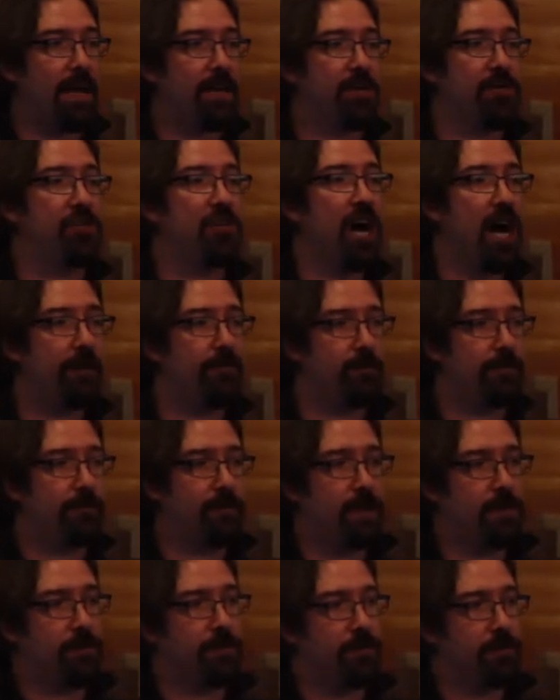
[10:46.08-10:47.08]
add Java
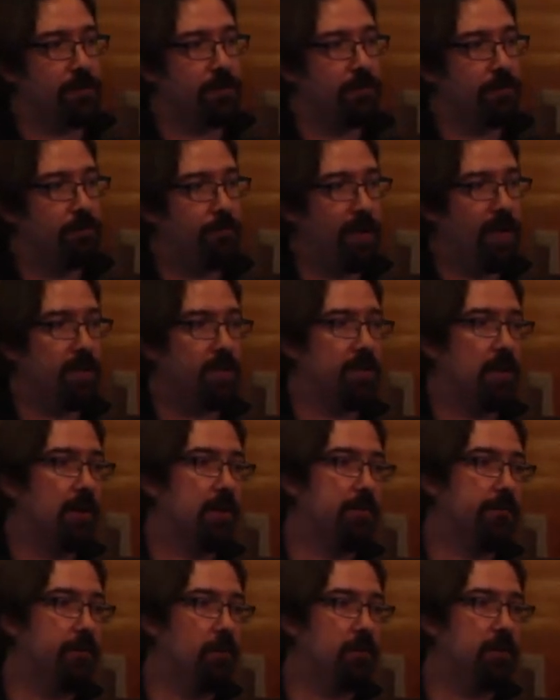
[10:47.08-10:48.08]
features based
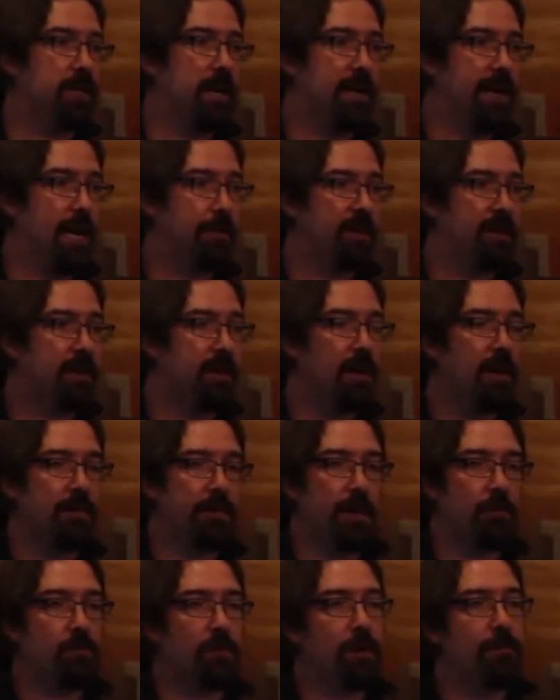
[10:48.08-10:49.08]
on Invoke Dynamic
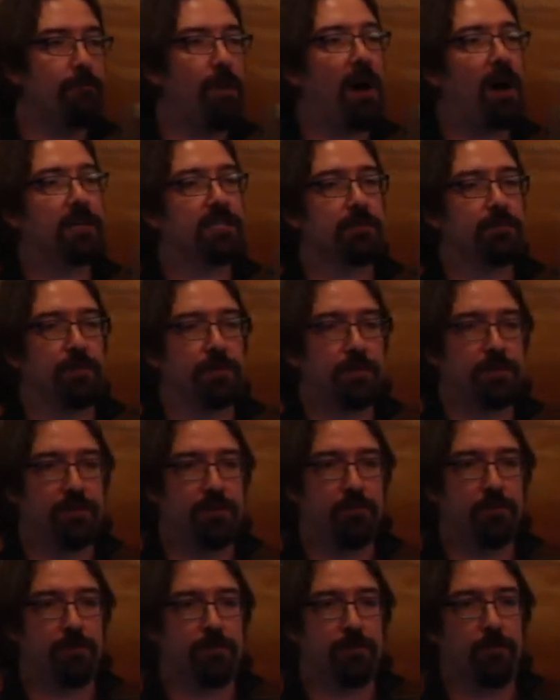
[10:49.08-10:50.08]
that were impossible to
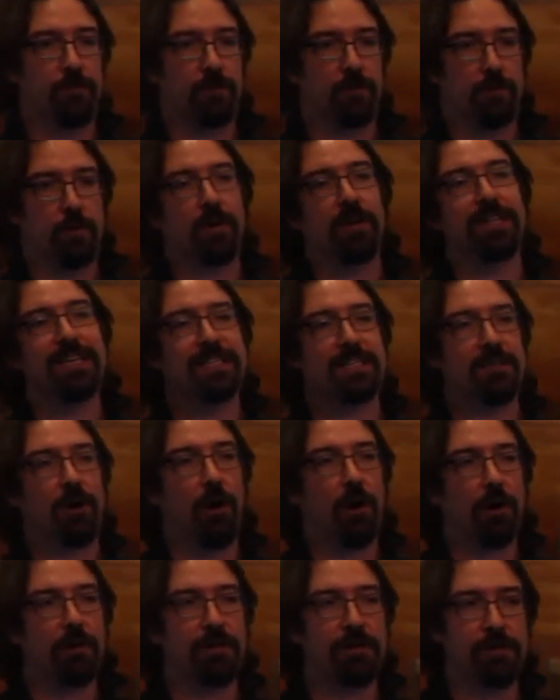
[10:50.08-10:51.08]
do before, or at least
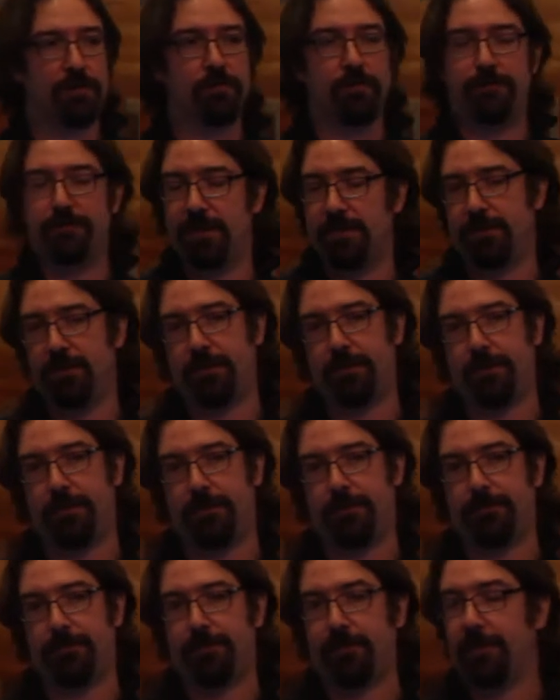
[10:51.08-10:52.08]
hard to do efficiently.
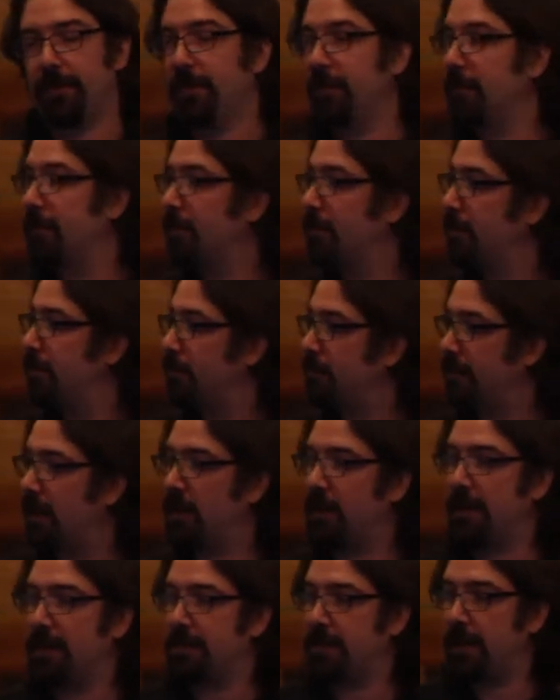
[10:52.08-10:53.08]

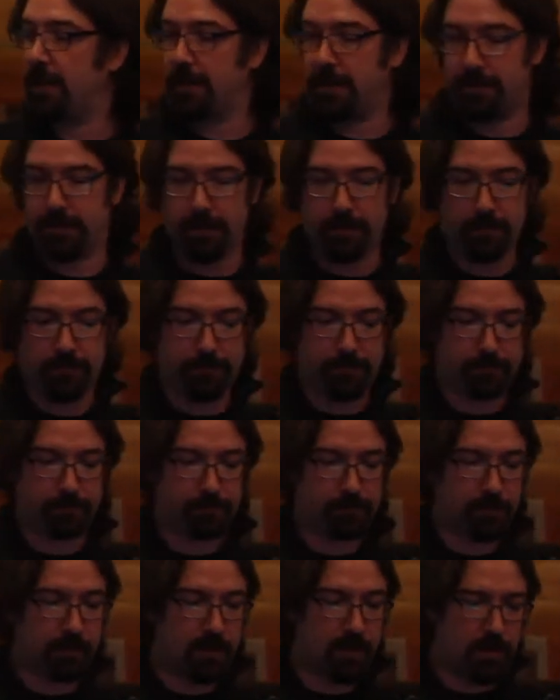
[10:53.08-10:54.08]
Very exciting stuff.
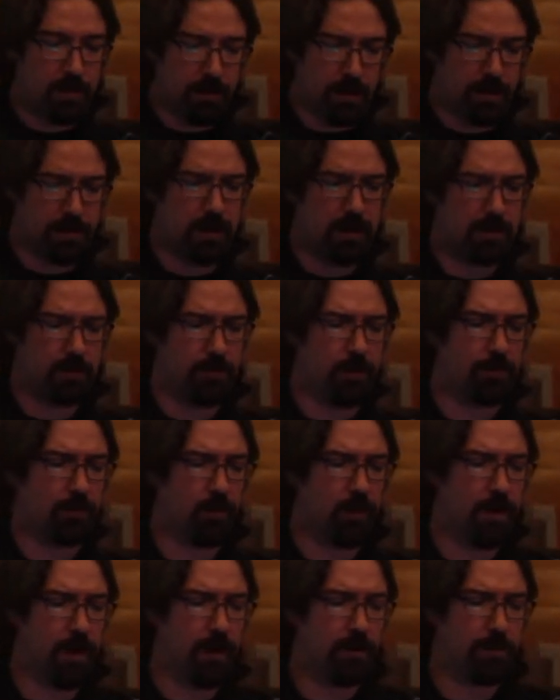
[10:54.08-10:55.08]
And I'll talk a little bit
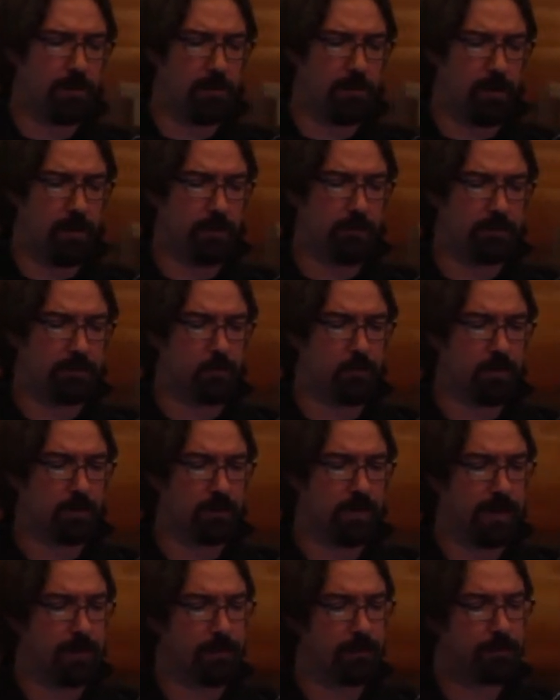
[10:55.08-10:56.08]
more about how, how those
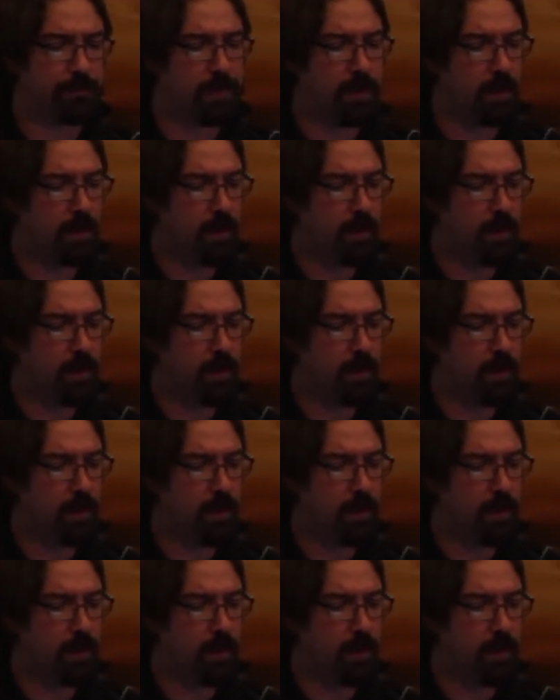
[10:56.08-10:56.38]
work later.